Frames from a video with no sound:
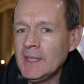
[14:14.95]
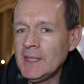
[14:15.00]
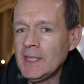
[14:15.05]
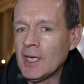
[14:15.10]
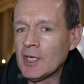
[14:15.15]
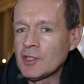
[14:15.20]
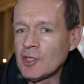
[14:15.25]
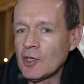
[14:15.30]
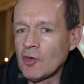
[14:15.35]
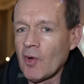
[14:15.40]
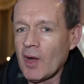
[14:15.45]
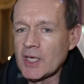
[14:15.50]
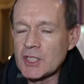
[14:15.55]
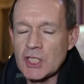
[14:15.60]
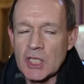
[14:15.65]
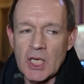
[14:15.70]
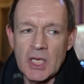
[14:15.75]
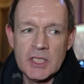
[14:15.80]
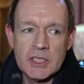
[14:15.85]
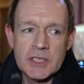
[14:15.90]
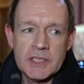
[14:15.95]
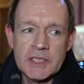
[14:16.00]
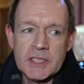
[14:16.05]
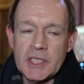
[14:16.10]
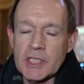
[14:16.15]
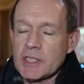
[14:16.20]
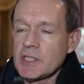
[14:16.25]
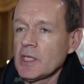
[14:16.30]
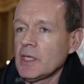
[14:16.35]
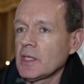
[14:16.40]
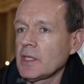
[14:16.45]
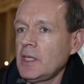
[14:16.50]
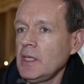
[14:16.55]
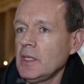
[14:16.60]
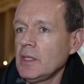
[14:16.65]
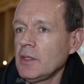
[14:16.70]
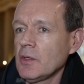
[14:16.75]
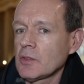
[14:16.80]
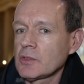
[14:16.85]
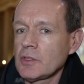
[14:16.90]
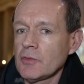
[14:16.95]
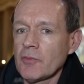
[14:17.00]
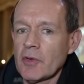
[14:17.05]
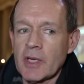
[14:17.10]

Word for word: you know, congratulations to Turkey and Doctor